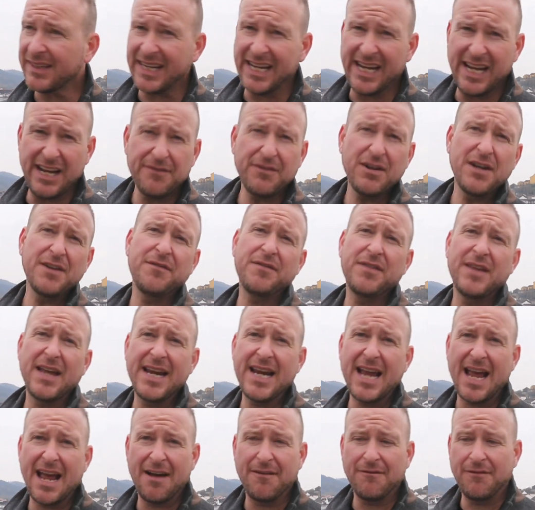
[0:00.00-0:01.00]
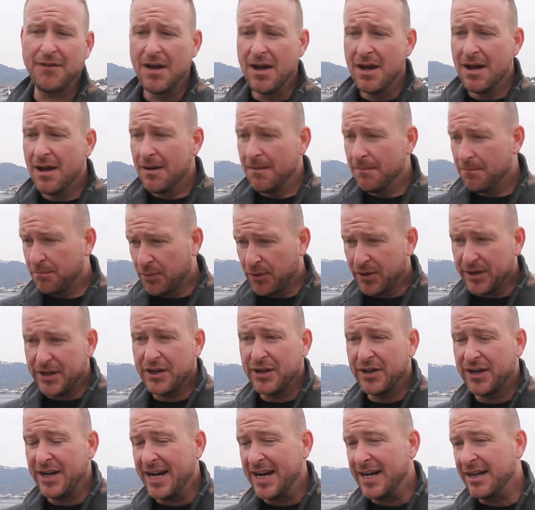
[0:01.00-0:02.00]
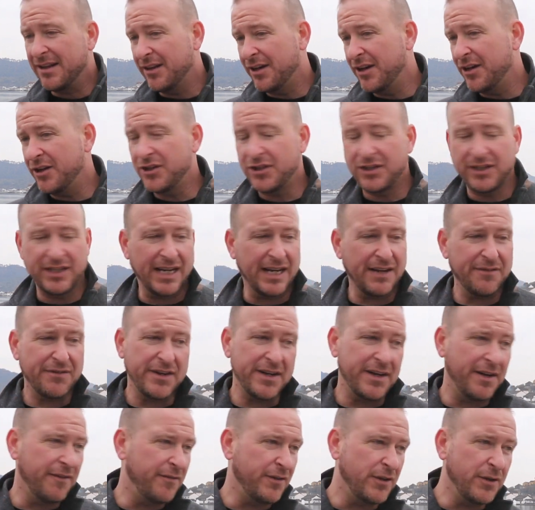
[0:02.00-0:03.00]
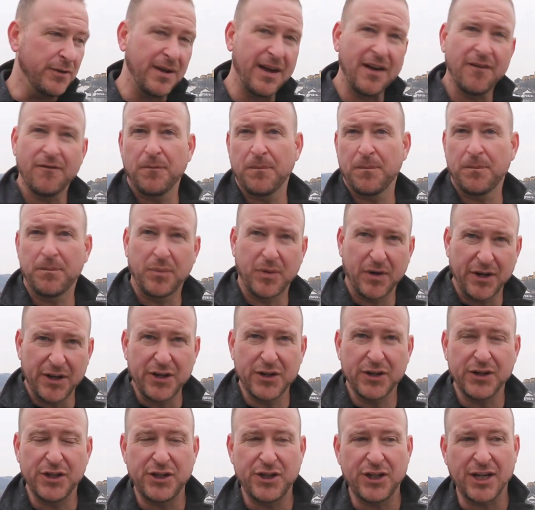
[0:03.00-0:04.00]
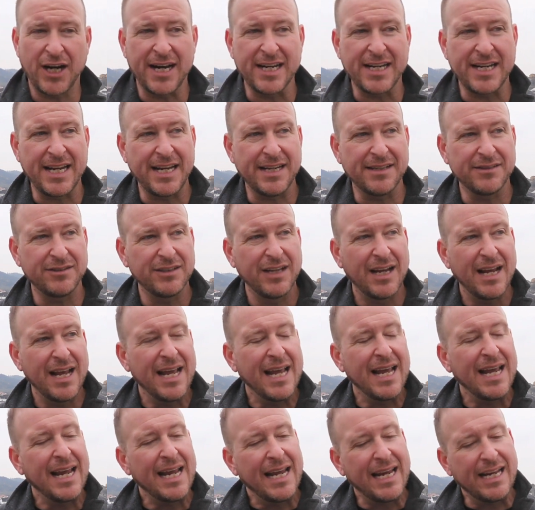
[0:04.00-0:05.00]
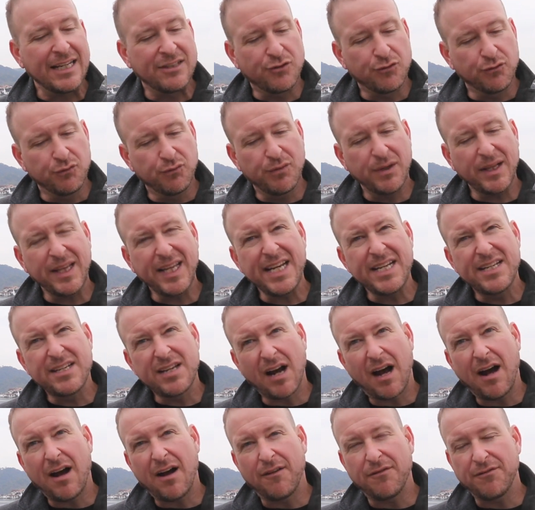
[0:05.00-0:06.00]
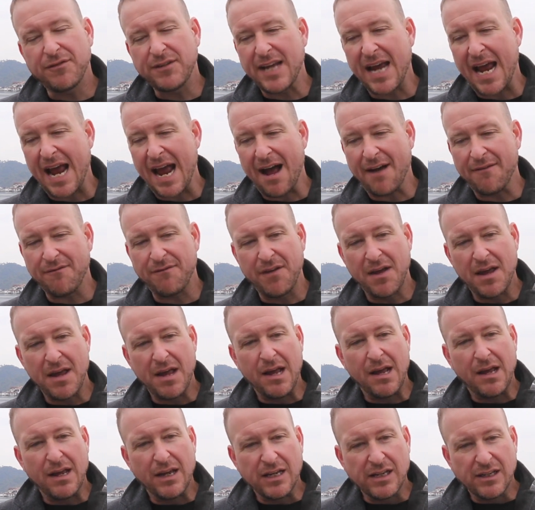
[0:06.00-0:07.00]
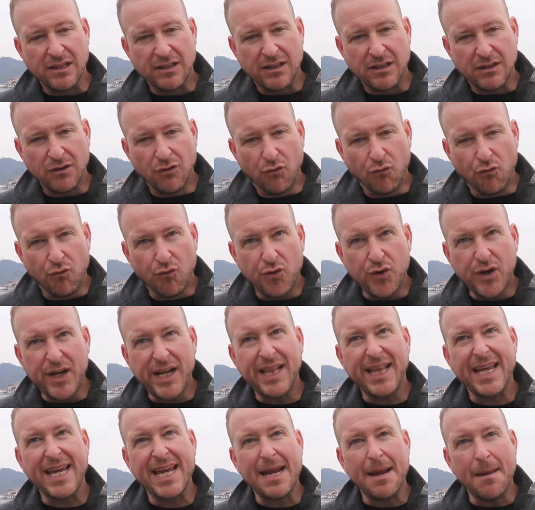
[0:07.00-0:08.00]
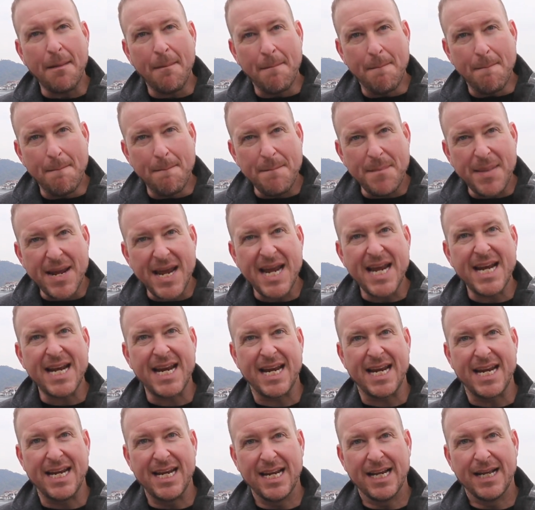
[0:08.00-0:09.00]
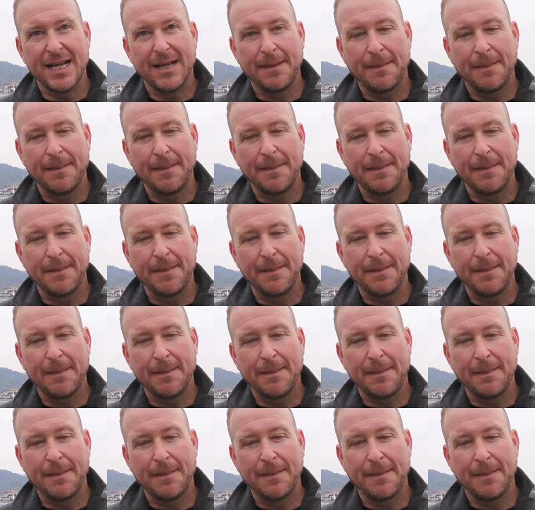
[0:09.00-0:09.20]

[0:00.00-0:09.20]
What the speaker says: even if they have pretty good English, even if you have pretty good Chinese, it's really tough to have really meaty,